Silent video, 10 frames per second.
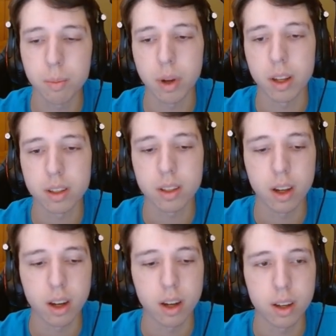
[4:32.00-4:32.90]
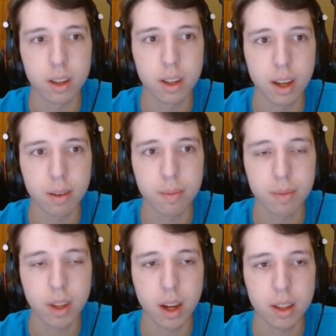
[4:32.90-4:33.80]
But yeah,
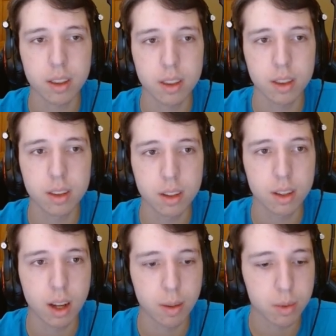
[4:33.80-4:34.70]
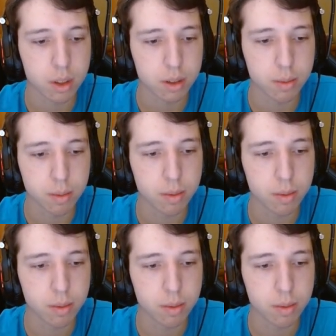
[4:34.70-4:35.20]
I'm just